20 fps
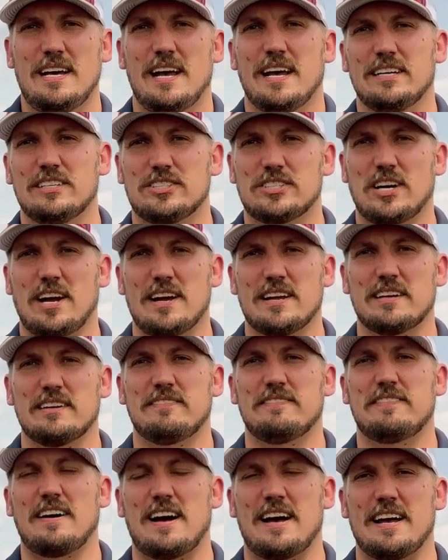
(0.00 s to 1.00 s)
and trying to
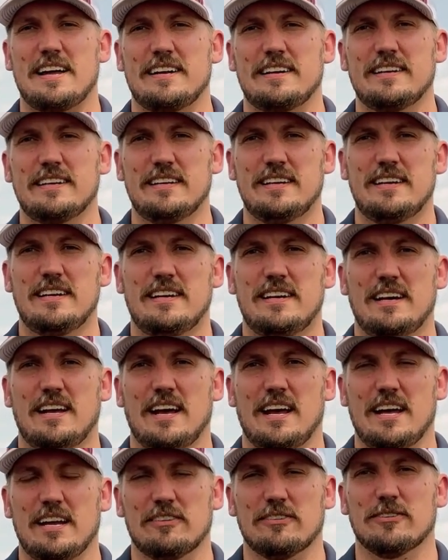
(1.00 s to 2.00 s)
find
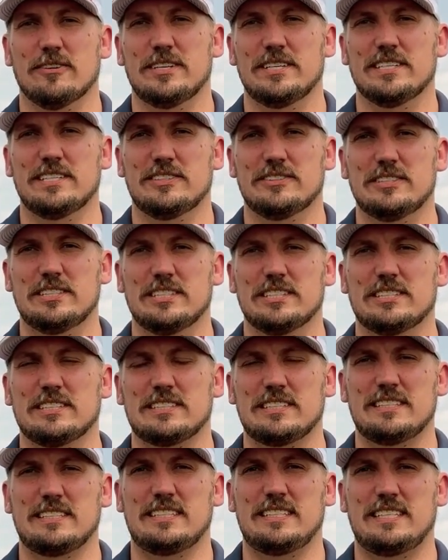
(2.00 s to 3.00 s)
a real, real
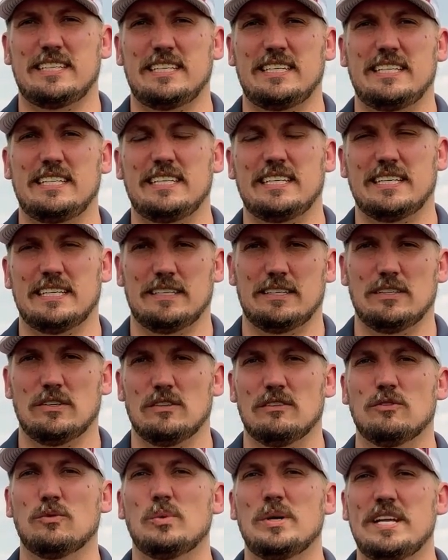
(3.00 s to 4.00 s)
key
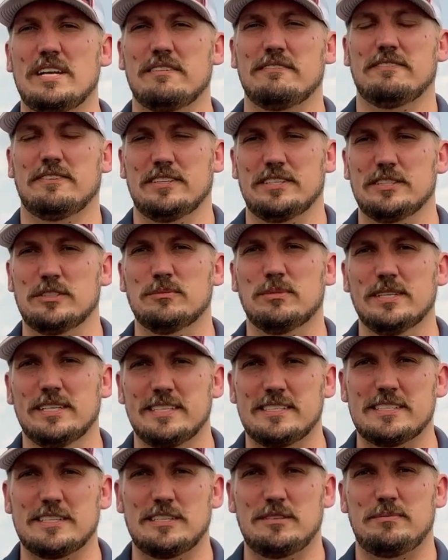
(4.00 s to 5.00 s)
win for you, but
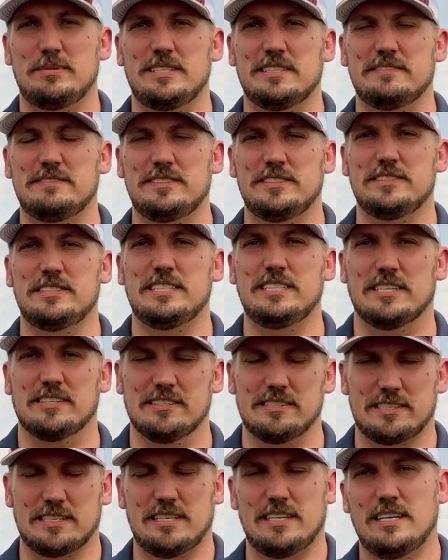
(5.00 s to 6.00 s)
it's going to be a few
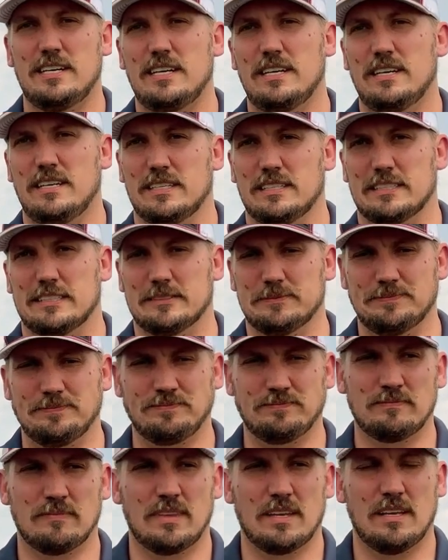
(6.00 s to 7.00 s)
years. Um,
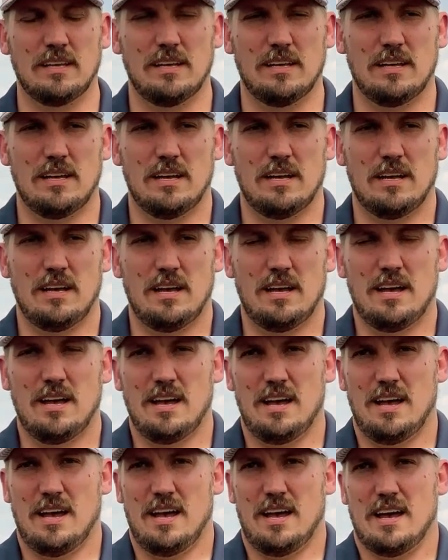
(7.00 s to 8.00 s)

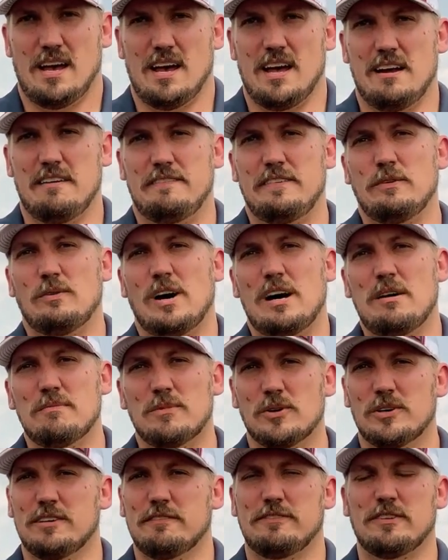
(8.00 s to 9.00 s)
and if you want
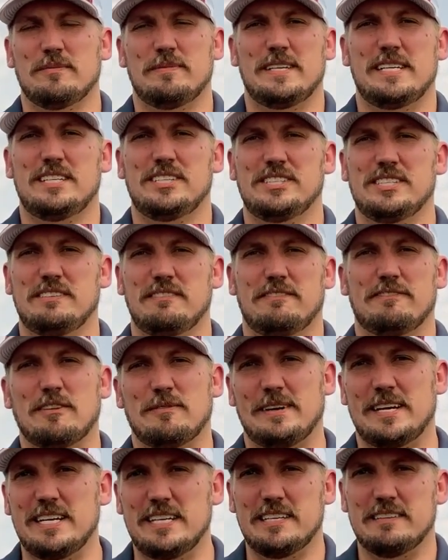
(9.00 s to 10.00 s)
more information from
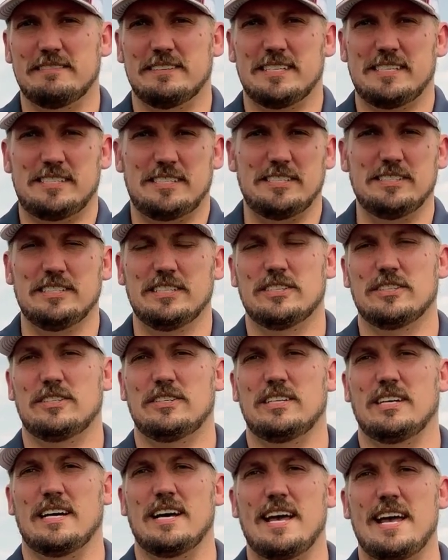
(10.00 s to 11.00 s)
any of us, you can go
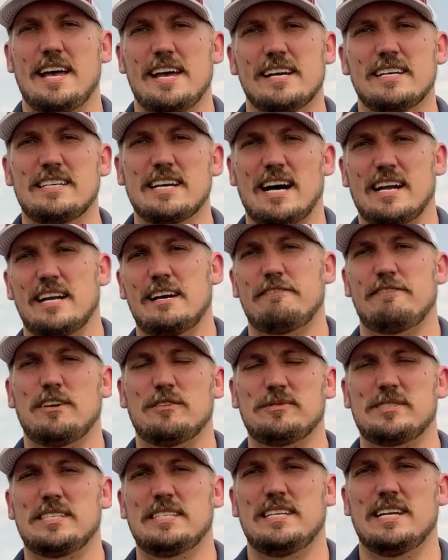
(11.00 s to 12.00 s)
to ag dot f m
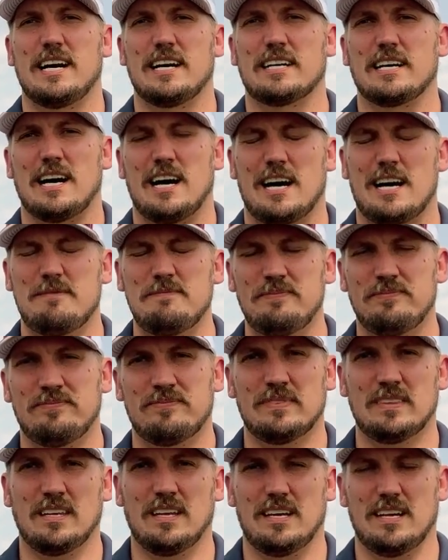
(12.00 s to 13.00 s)
c dot com
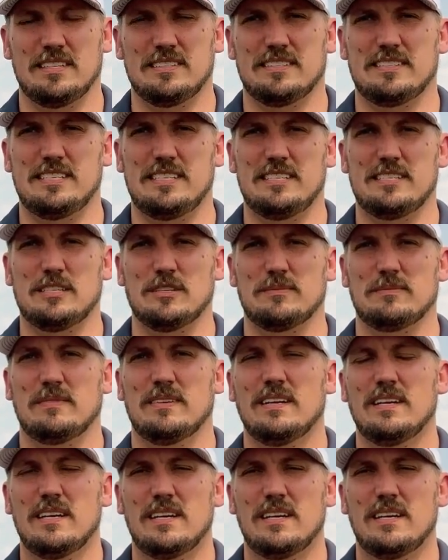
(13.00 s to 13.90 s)
and see some